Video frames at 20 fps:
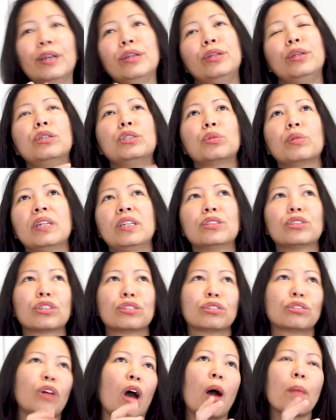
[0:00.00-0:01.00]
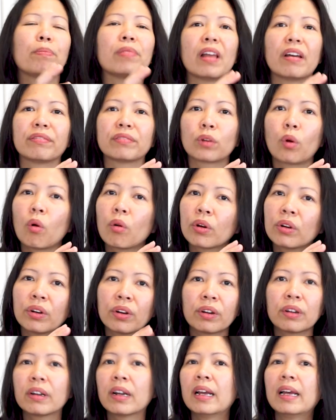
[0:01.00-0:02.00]
usually to top left
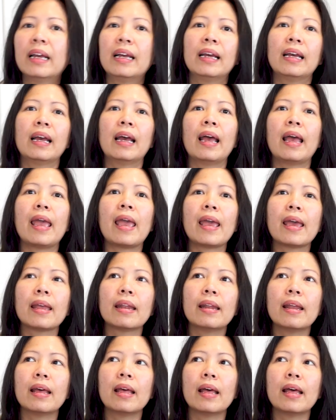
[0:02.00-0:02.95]
corner, and